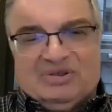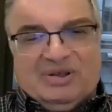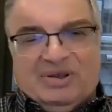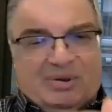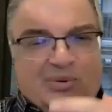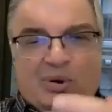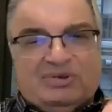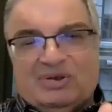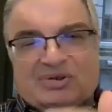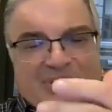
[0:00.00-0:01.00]
the
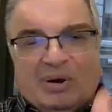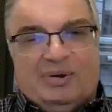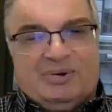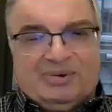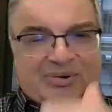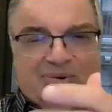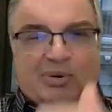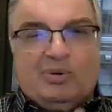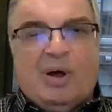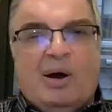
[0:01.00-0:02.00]
questions are so
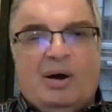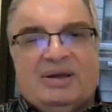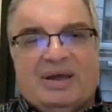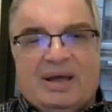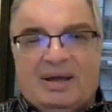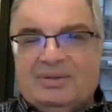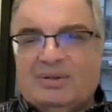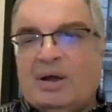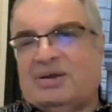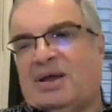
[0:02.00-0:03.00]
long and
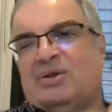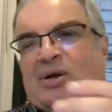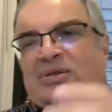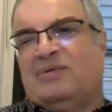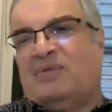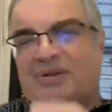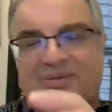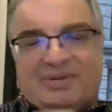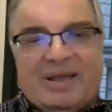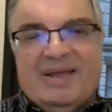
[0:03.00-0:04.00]
I cannot
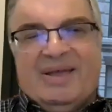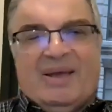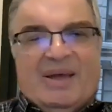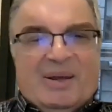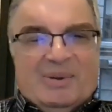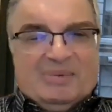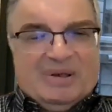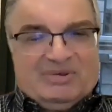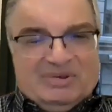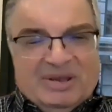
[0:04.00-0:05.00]
even
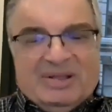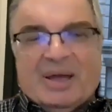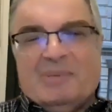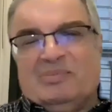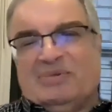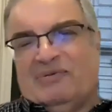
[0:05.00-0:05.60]
see them.